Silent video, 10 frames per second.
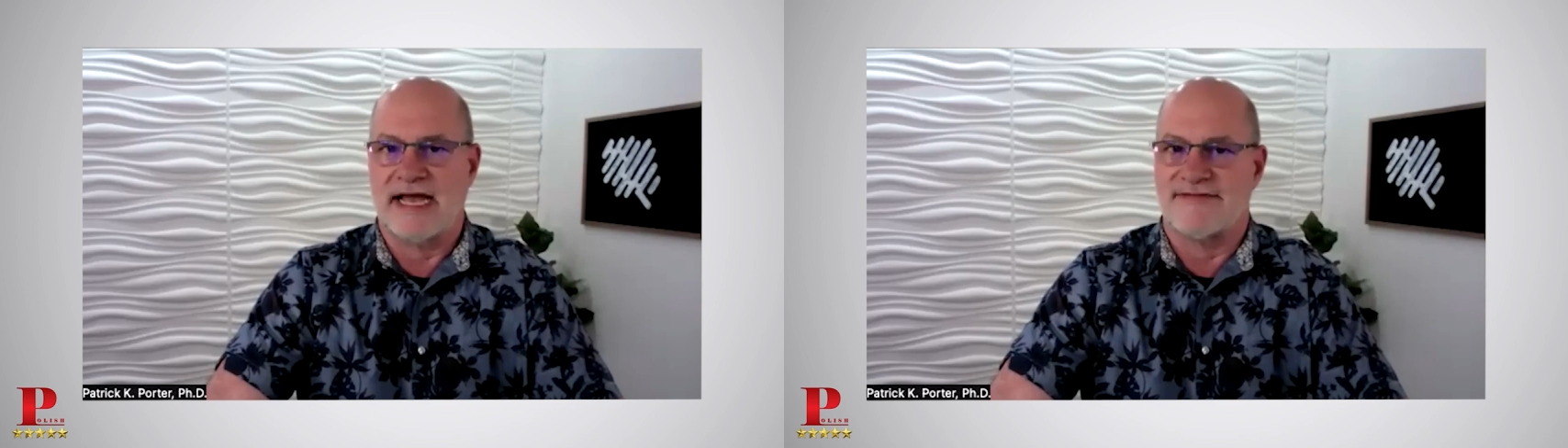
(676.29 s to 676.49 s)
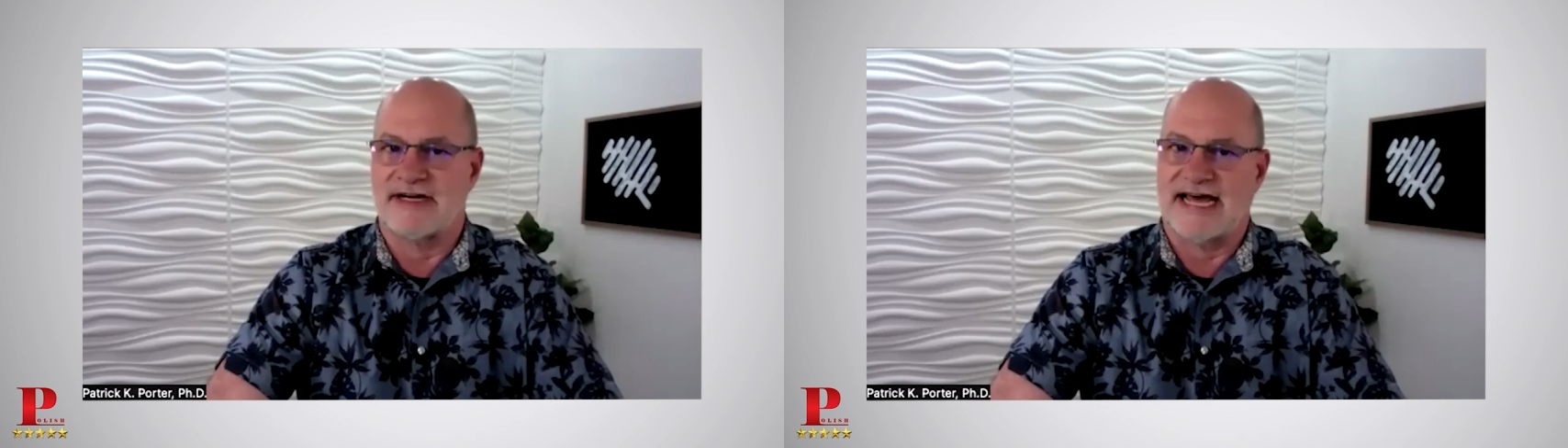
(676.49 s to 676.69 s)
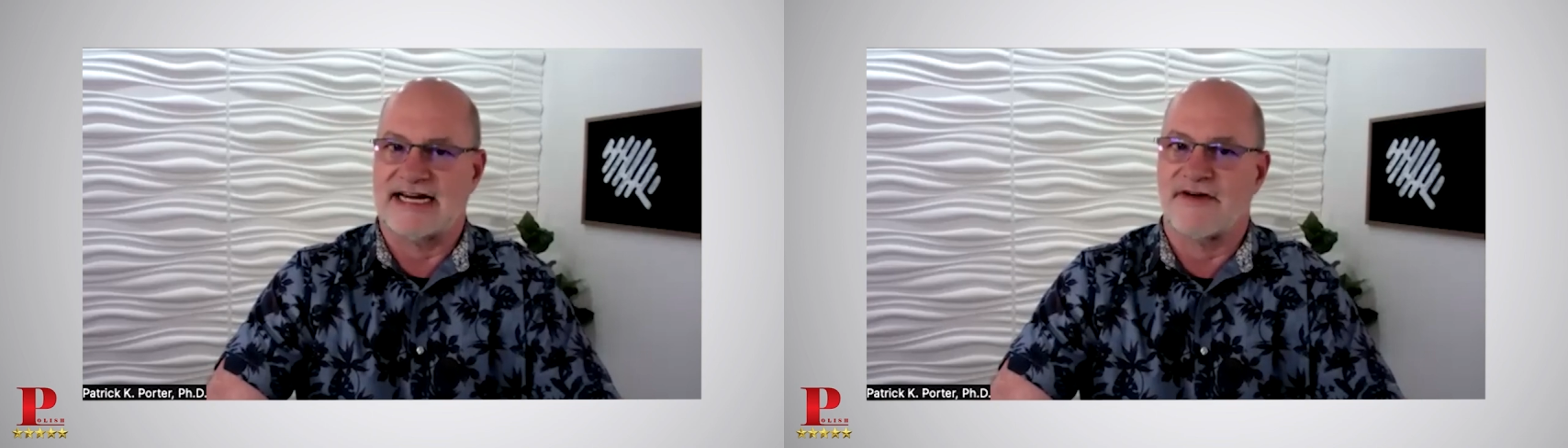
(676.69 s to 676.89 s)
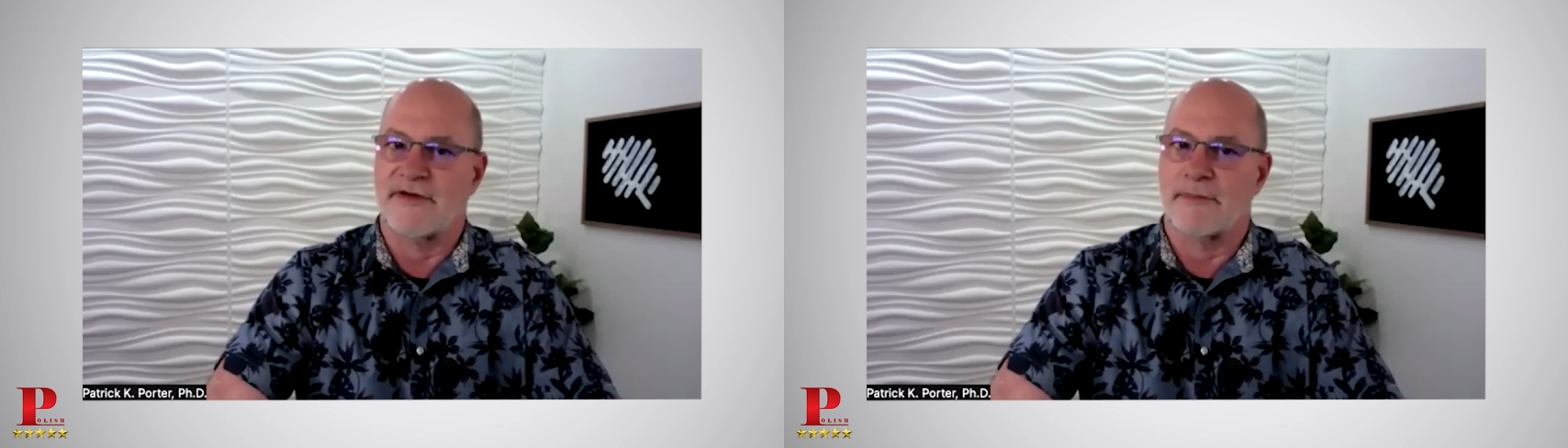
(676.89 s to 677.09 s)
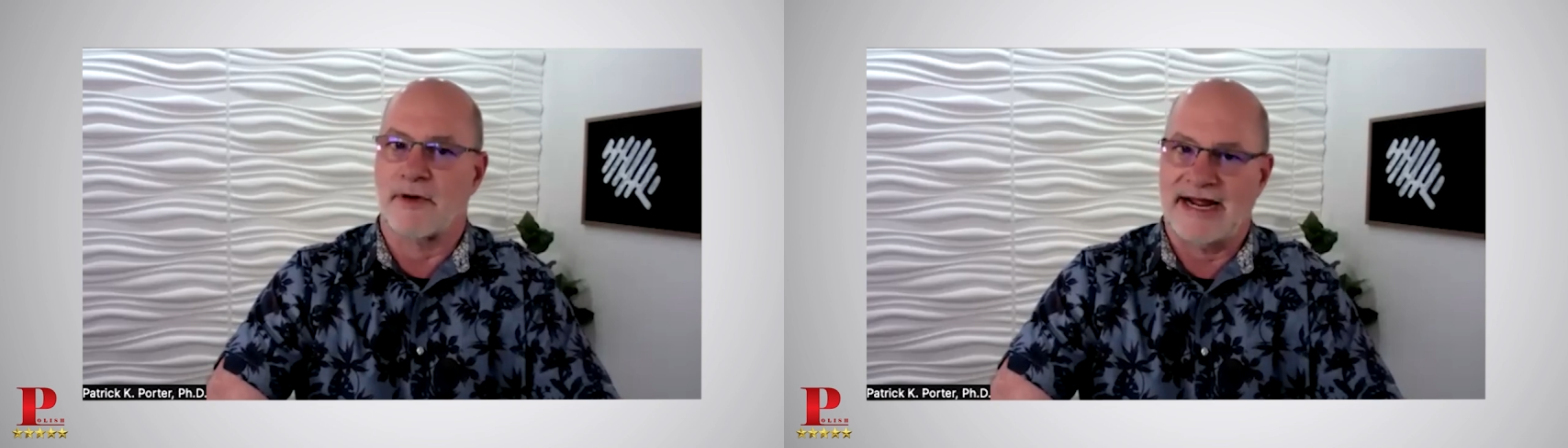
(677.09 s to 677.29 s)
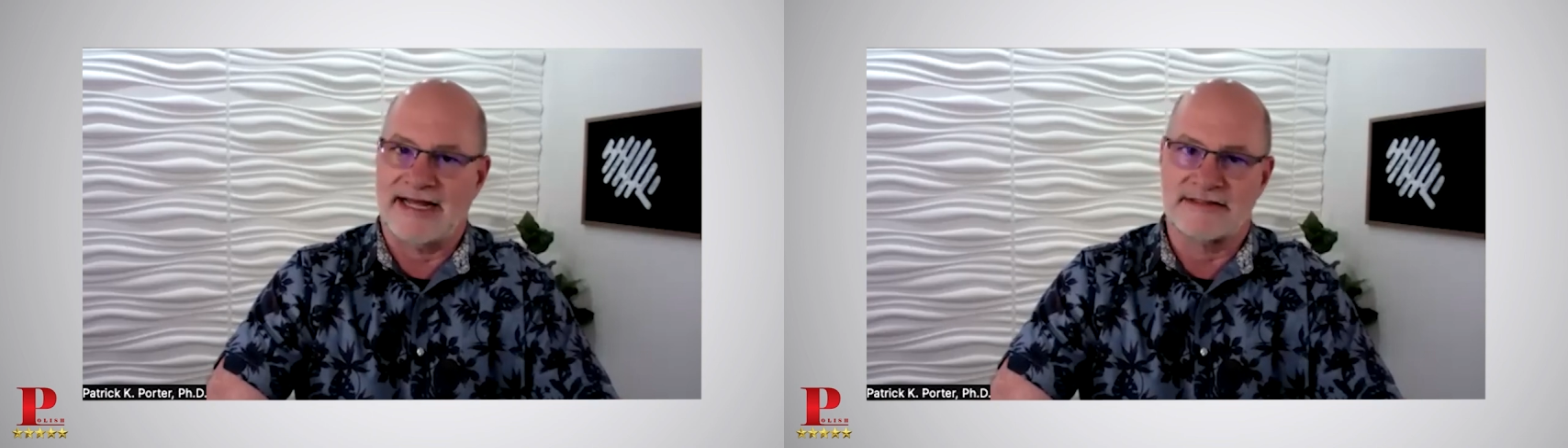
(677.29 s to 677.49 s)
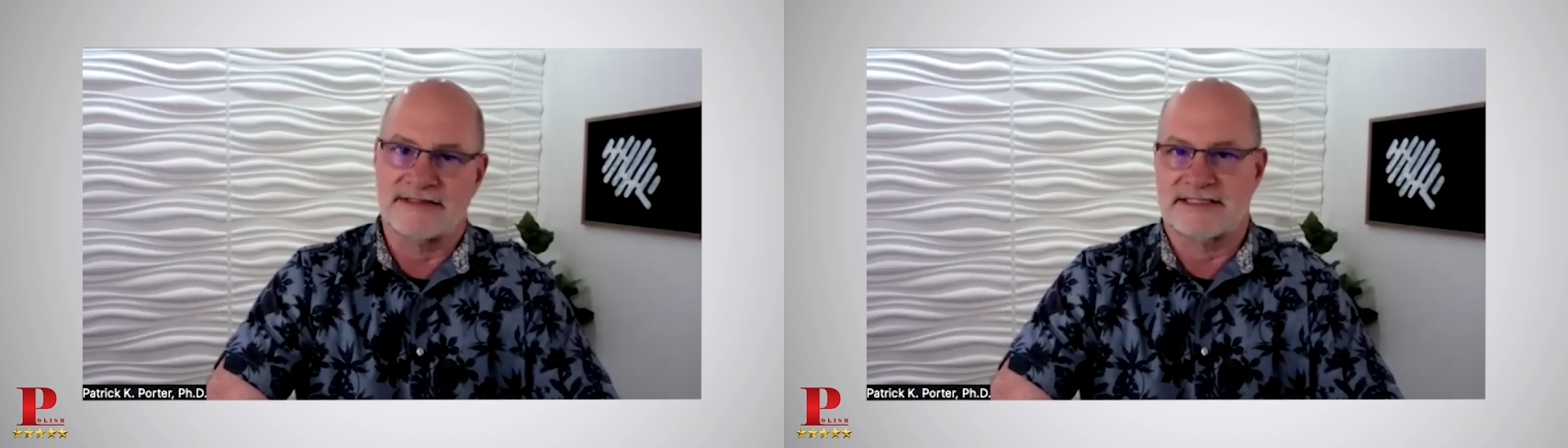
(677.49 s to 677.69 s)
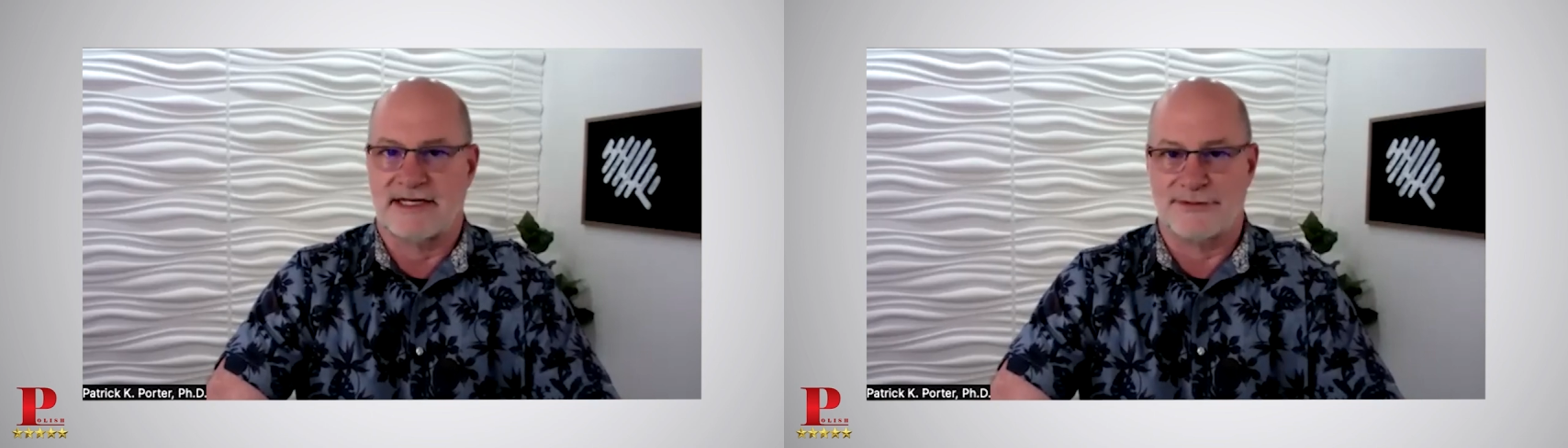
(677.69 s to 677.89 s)
have a lot of other
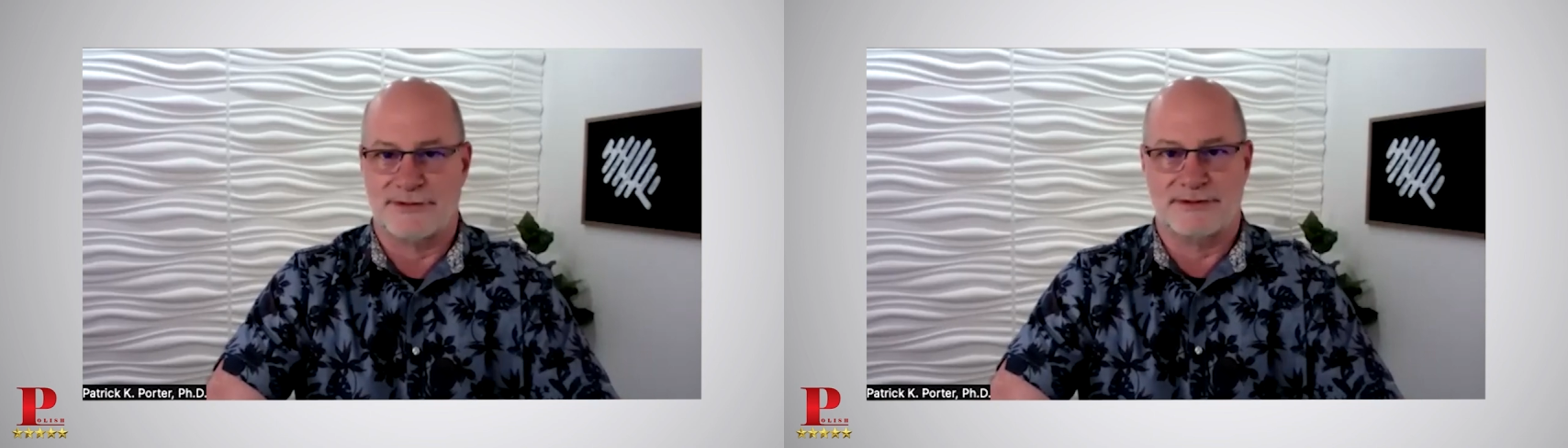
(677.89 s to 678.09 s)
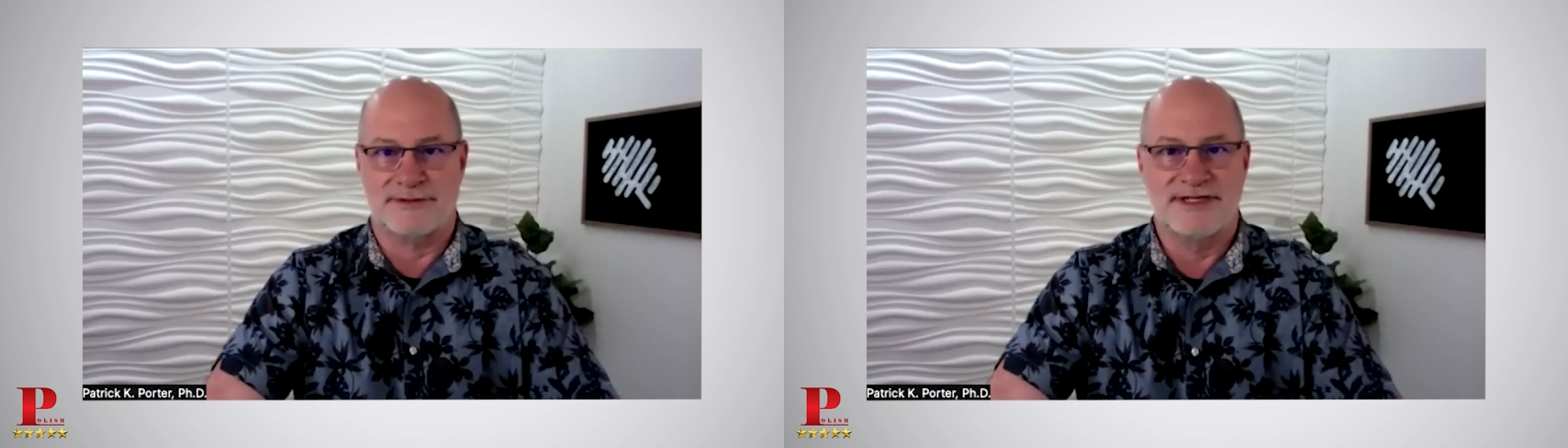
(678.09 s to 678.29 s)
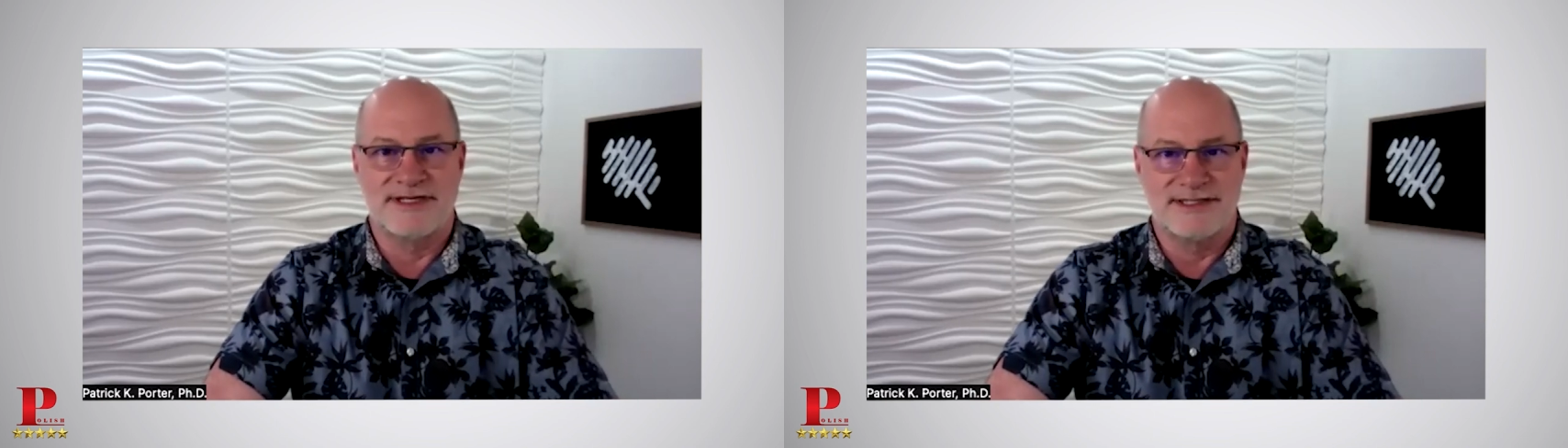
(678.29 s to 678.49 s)
brands and other